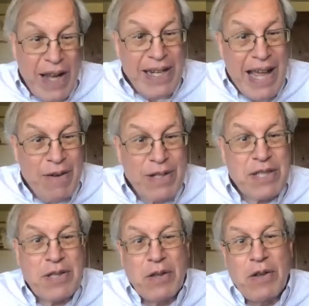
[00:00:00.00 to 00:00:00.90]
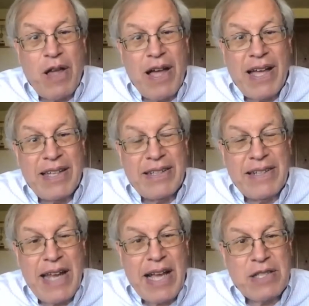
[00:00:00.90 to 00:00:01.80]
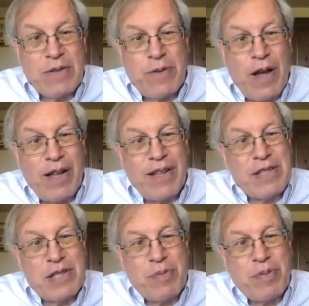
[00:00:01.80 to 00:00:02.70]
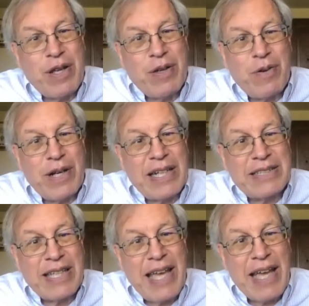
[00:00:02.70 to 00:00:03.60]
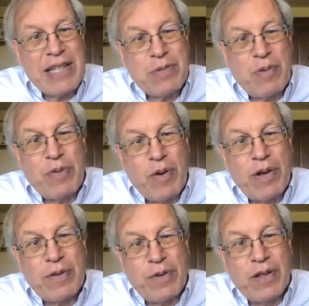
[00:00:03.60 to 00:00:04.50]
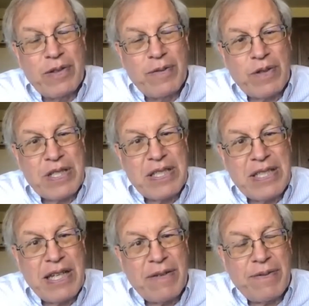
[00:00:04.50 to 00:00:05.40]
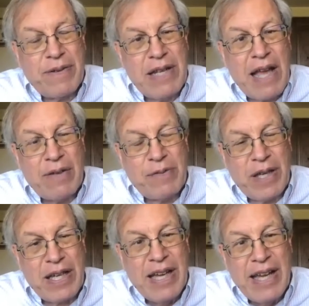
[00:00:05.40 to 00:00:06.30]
now, it's the law. Next fall, the Supreme Court has a case before it, Fulton versus City of Philadelphia,